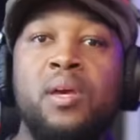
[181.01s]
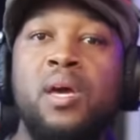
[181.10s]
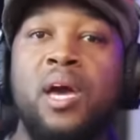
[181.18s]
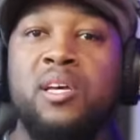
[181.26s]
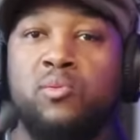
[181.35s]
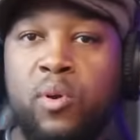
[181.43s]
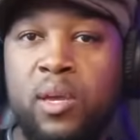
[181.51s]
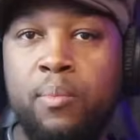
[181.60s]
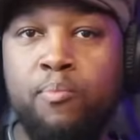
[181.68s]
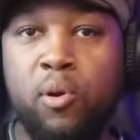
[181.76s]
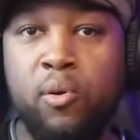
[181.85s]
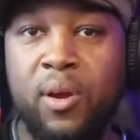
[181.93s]
as we
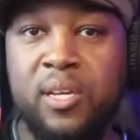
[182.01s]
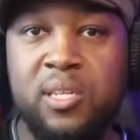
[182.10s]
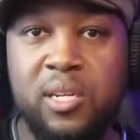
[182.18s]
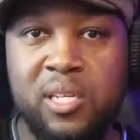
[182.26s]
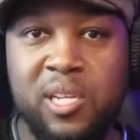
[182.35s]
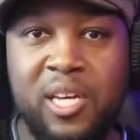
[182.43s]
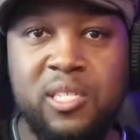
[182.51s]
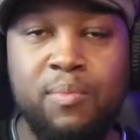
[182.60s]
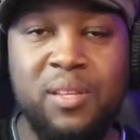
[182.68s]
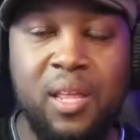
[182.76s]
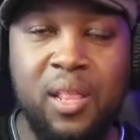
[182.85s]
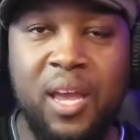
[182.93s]
progress in this lesson,
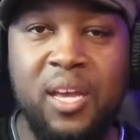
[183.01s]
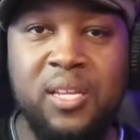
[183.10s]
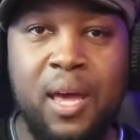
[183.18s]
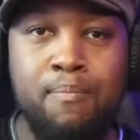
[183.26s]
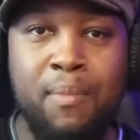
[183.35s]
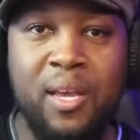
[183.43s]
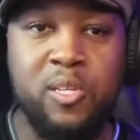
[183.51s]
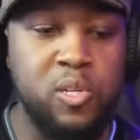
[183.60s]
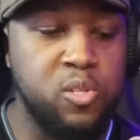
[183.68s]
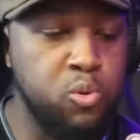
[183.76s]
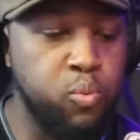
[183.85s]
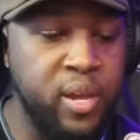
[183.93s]
but the thing that makes
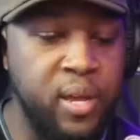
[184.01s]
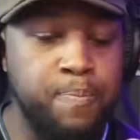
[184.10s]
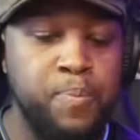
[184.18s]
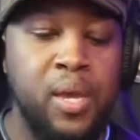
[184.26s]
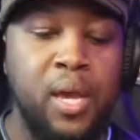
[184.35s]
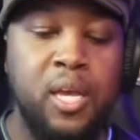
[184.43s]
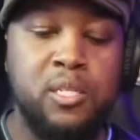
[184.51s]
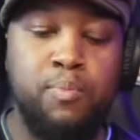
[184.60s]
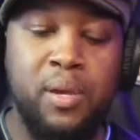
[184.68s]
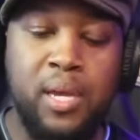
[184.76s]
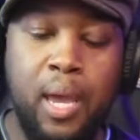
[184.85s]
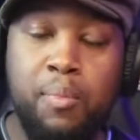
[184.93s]
it sweet is
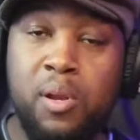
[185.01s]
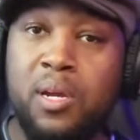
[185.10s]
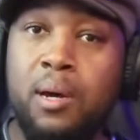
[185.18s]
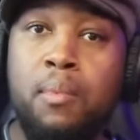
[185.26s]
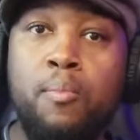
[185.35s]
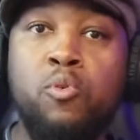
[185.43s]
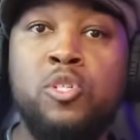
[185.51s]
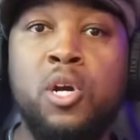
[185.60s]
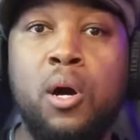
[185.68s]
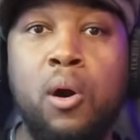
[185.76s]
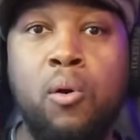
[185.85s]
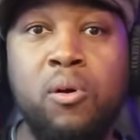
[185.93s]
being able to come up with
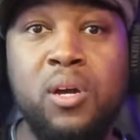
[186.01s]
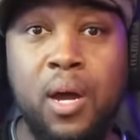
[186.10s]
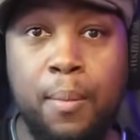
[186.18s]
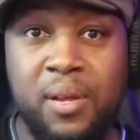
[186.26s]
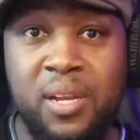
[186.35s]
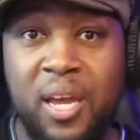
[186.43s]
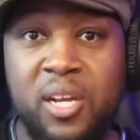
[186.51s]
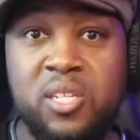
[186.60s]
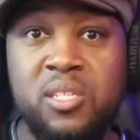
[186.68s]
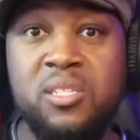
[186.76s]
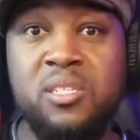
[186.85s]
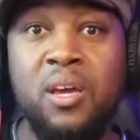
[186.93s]
your own
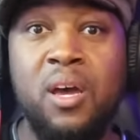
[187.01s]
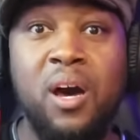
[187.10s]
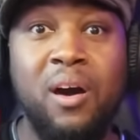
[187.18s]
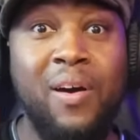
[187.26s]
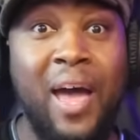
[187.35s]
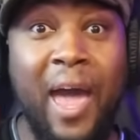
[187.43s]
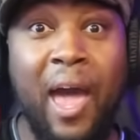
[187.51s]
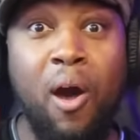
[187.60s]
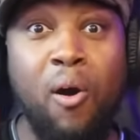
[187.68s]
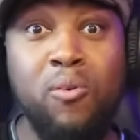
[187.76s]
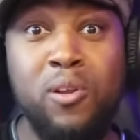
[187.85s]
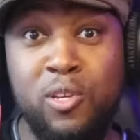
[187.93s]
combinations of
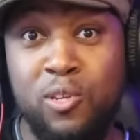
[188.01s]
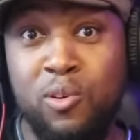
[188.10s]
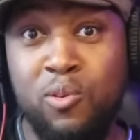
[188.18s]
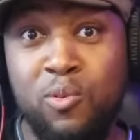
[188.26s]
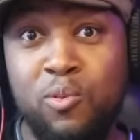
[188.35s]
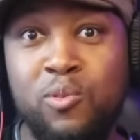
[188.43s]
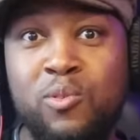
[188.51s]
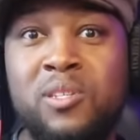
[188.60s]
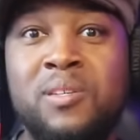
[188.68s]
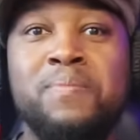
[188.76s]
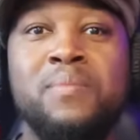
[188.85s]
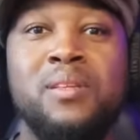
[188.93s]
how to
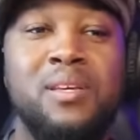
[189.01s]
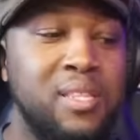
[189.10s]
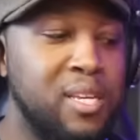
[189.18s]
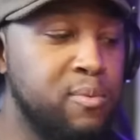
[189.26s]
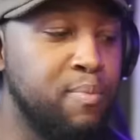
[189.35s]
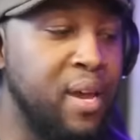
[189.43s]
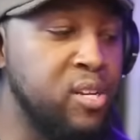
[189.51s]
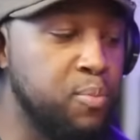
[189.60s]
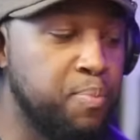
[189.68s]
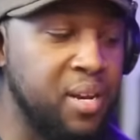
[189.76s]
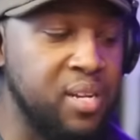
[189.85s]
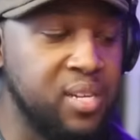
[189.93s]
use this major
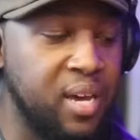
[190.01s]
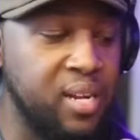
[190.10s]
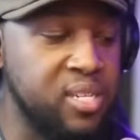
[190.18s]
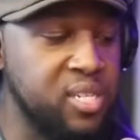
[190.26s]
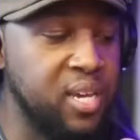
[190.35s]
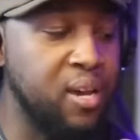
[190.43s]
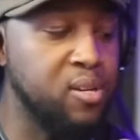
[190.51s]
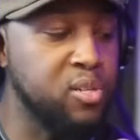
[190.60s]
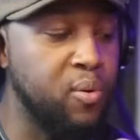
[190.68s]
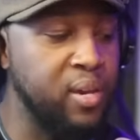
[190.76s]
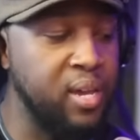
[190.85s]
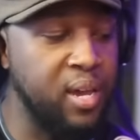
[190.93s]
pentatonic scale.
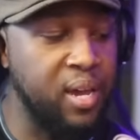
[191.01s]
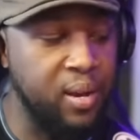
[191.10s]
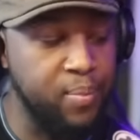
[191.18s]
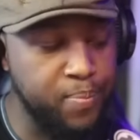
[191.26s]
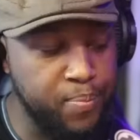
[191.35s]
So again,